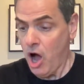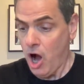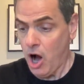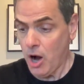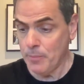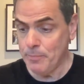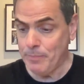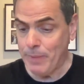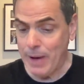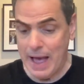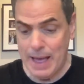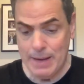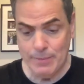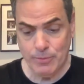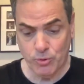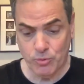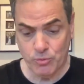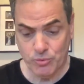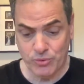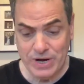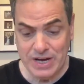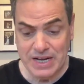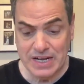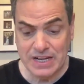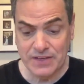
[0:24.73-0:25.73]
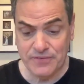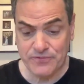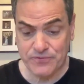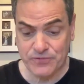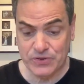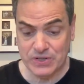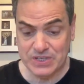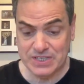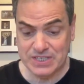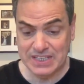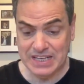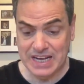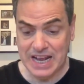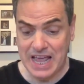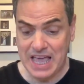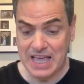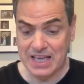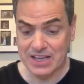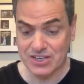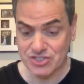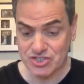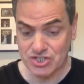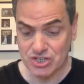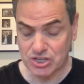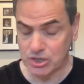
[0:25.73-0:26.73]
Our Bible reading for today
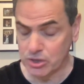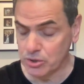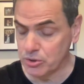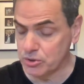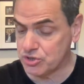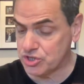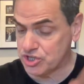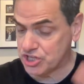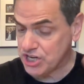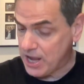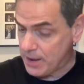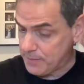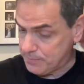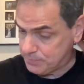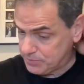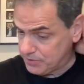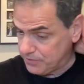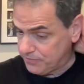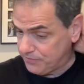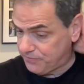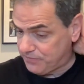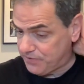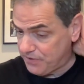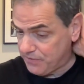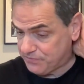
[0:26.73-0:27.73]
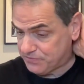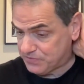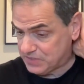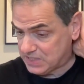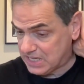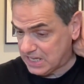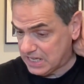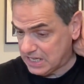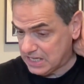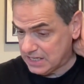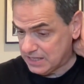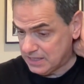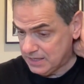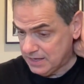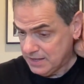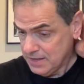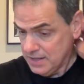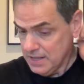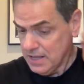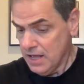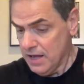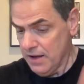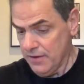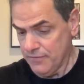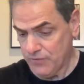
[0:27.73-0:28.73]
is Luke chapter 15,
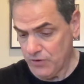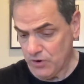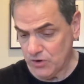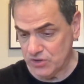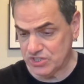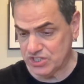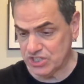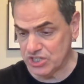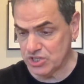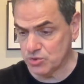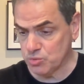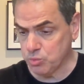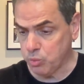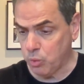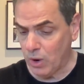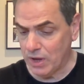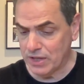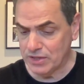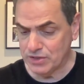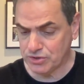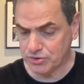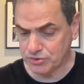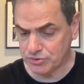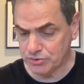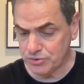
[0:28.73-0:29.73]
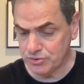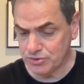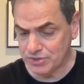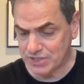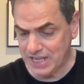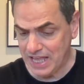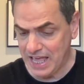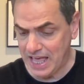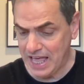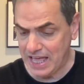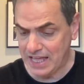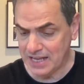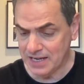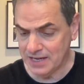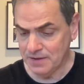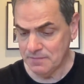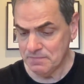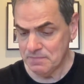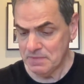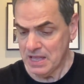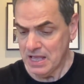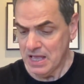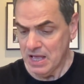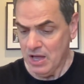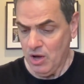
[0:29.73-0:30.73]
verses 1 through
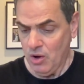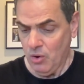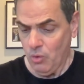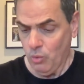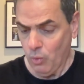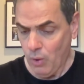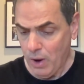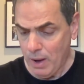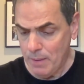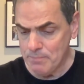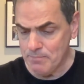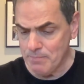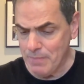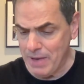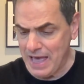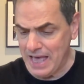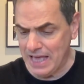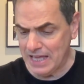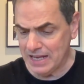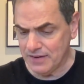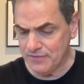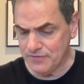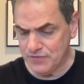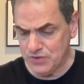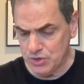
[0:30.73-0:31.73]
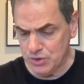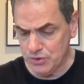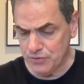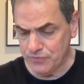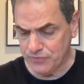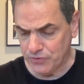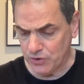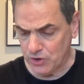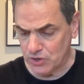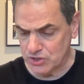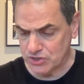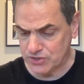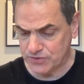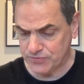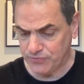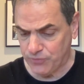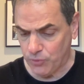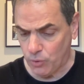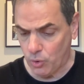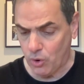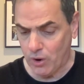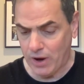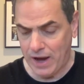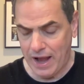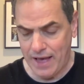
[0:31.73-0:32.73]
10. What man of you, verse
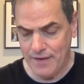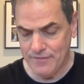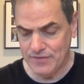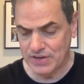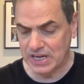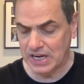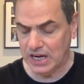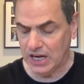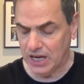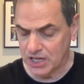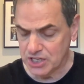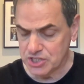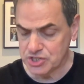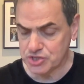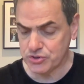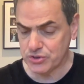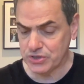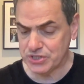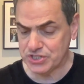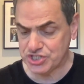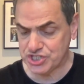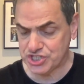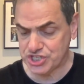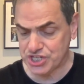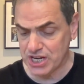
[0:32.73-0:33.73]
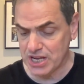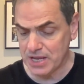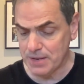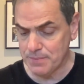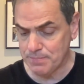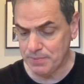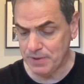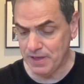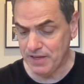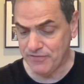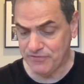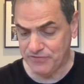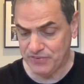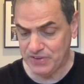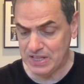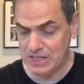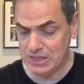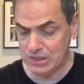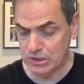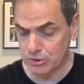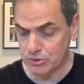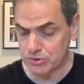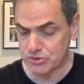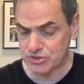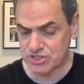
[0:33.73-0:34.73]
4, having a hundred sheep, if he
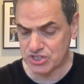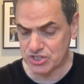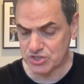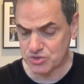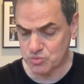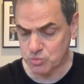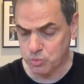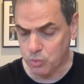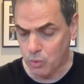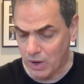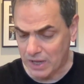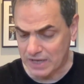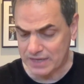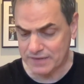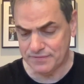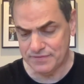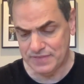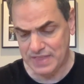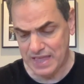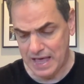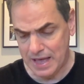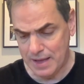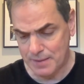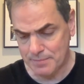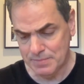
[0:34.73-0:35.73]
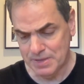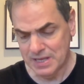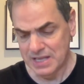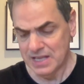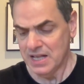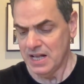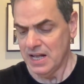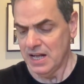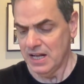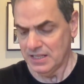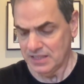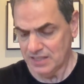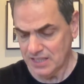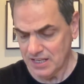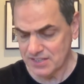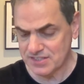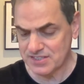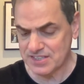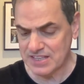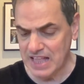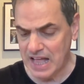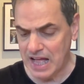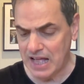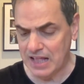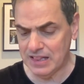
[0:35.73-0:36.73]
loses one of them,
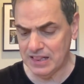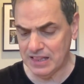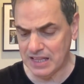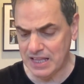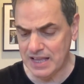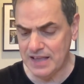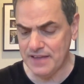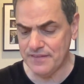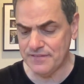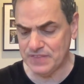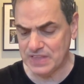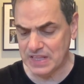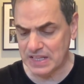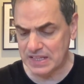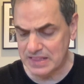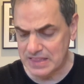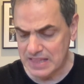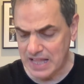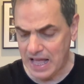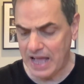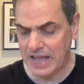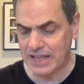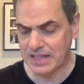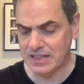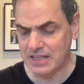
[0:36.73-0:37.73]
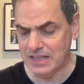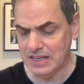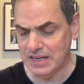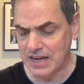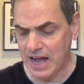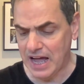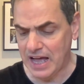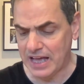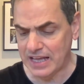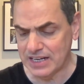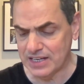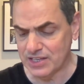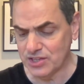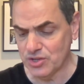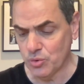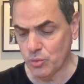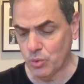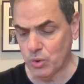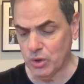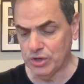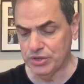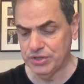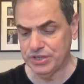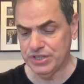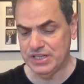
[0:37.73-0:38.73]
does not leave the 99 in the
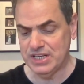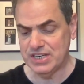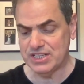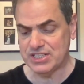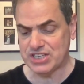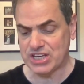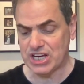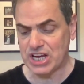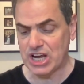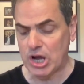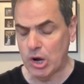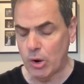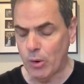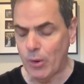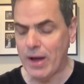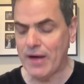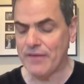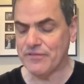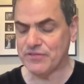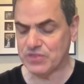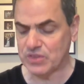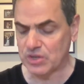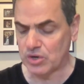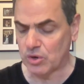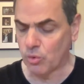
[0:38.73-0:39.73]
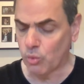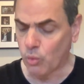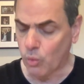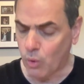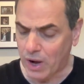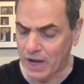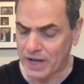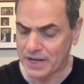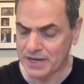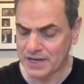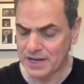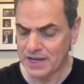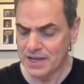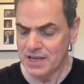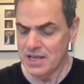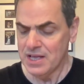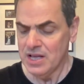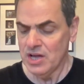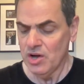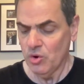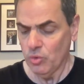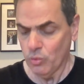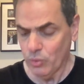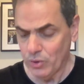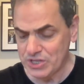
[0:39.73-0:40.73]
wilderness and go after the one
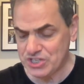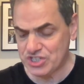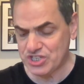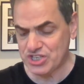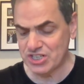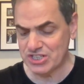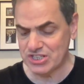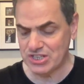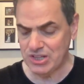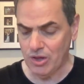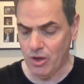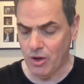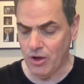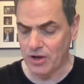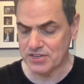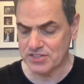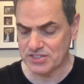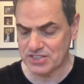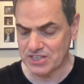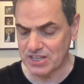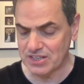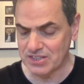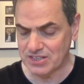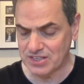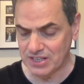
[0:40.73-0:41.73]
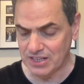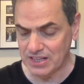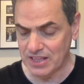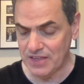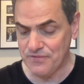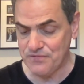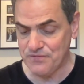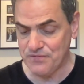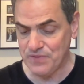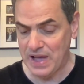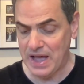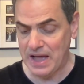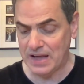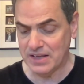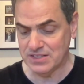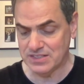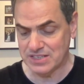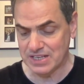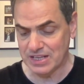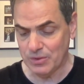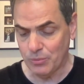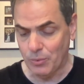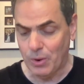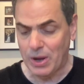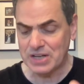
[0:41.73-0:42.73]
which is lost until he
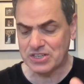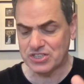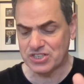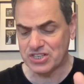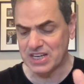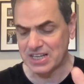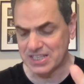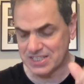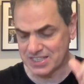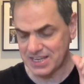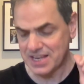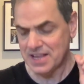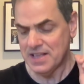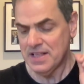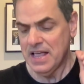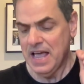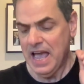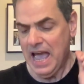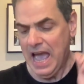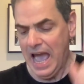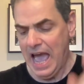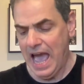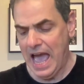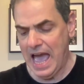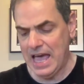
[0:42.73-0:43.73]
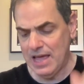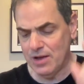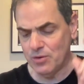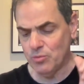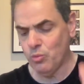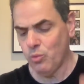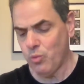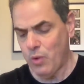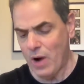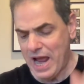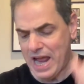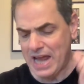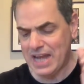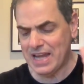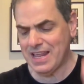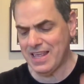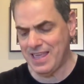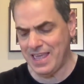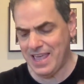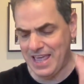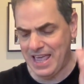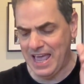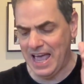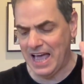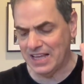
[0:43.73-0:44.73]
finds it? Watch this. And when
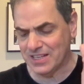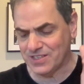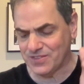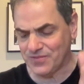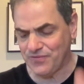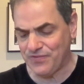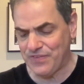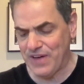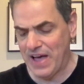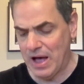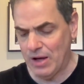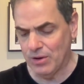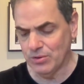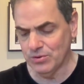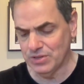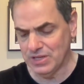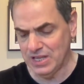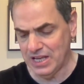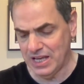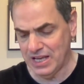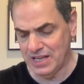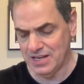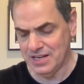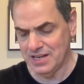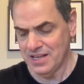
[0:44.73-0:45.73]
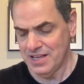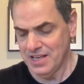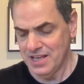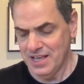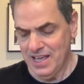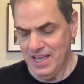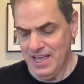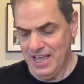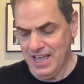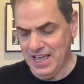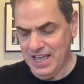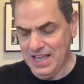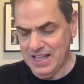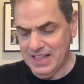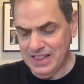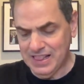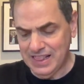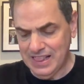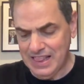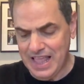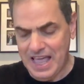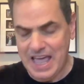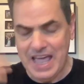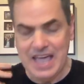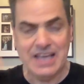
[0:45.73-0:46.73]
he has found it, he
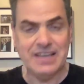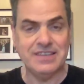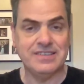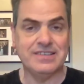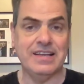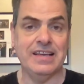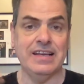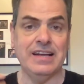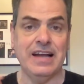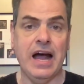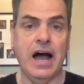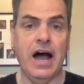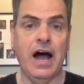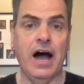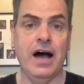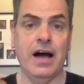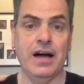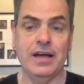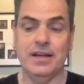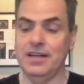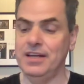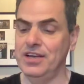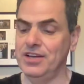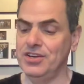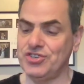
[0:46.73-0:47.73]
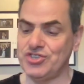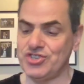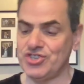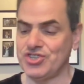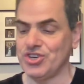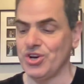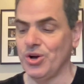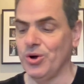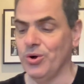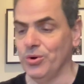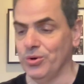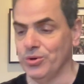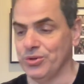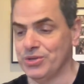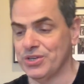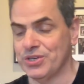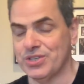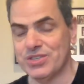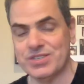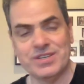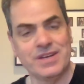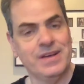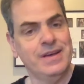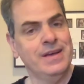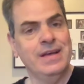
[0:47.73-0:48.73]
lays it on his
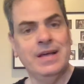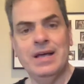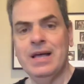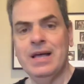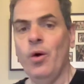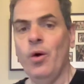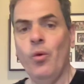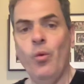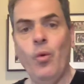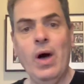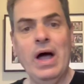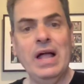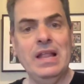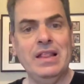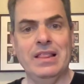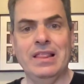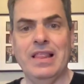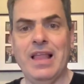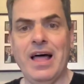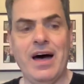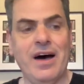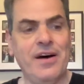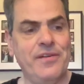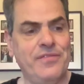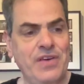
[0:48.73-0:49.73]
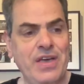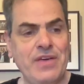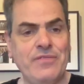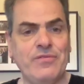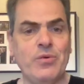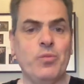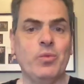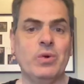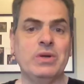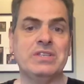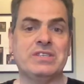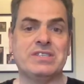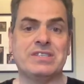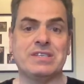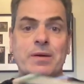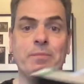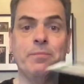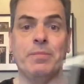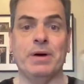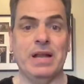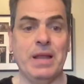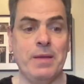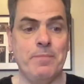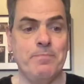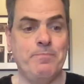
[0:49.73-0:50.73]
shoulders. What love! Even when
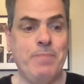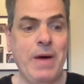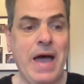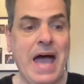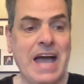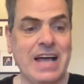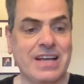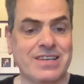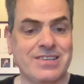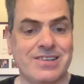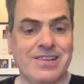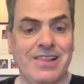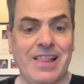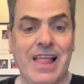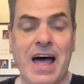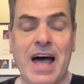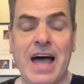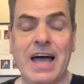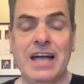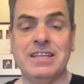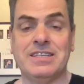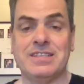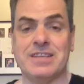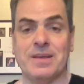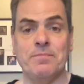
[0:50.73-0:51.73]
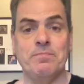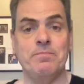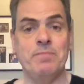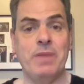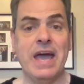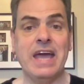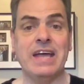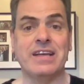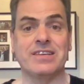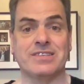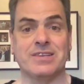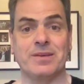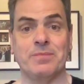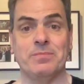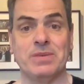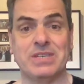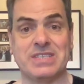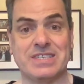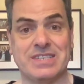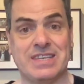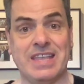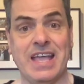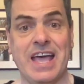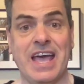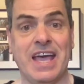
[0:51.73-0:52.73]
somebody backslides and makes a
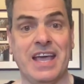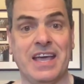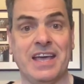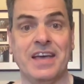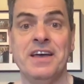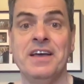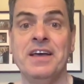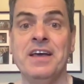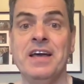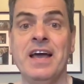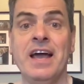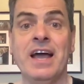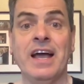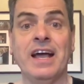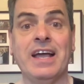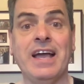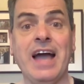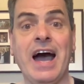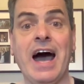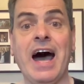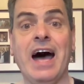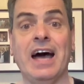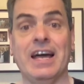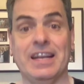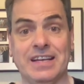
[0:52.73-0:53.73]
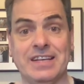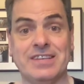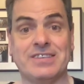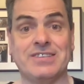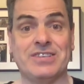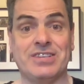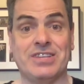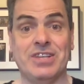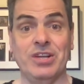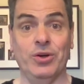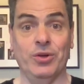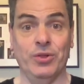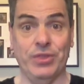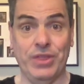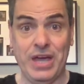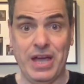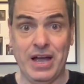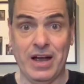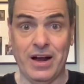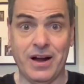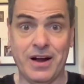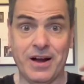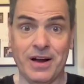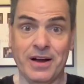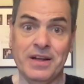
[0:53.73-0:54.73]
mistake, God is still
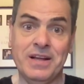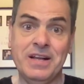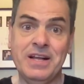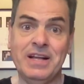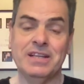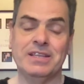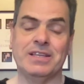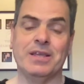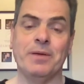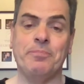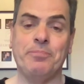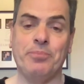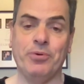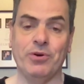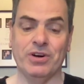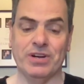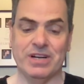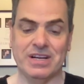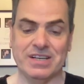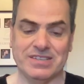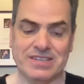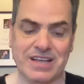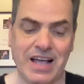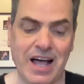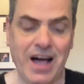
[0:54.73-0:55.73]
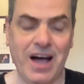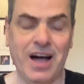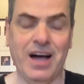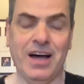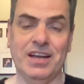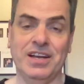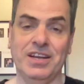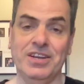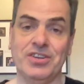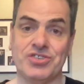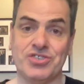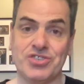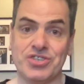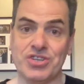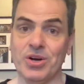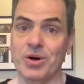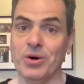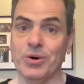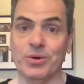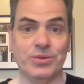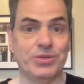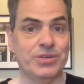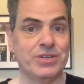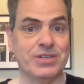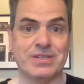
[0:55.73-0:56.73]
there to put us on his
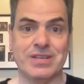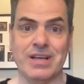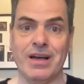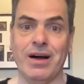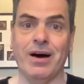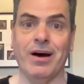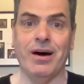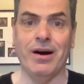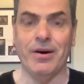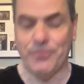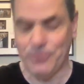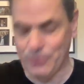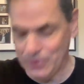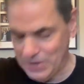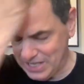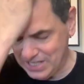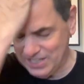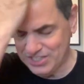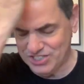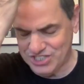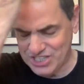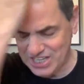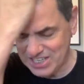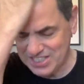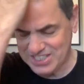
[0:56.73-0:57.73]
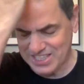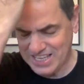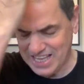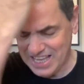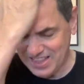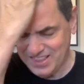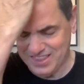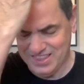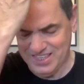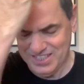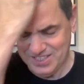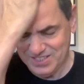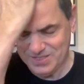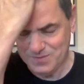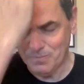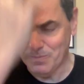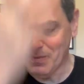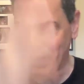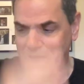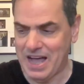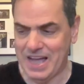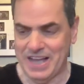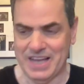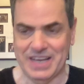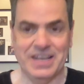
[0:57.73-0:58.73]
shoulders. Oh, if we could just get this
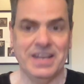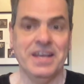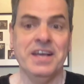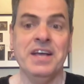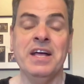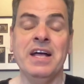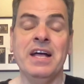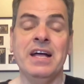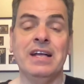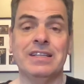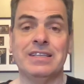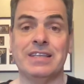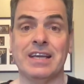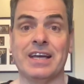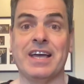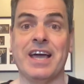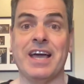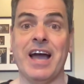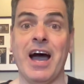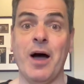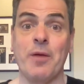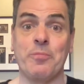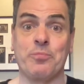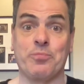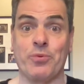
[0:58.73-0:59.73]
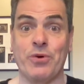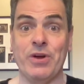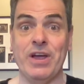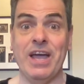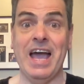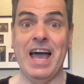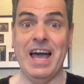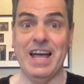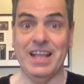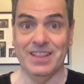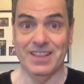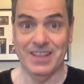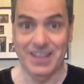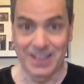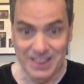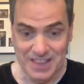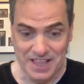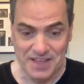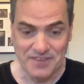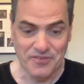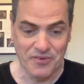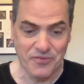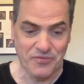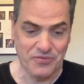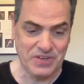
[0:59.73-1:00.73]
mind to comprehend the
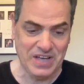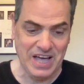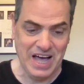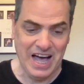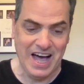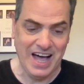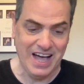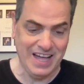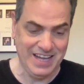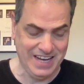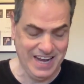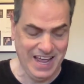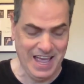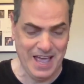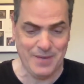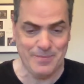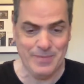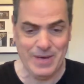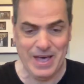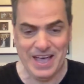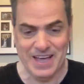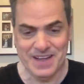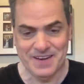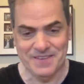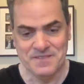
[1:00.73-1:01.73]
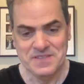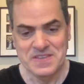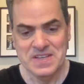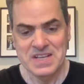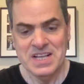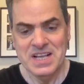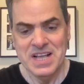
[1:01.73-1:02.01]
love of God. Amen.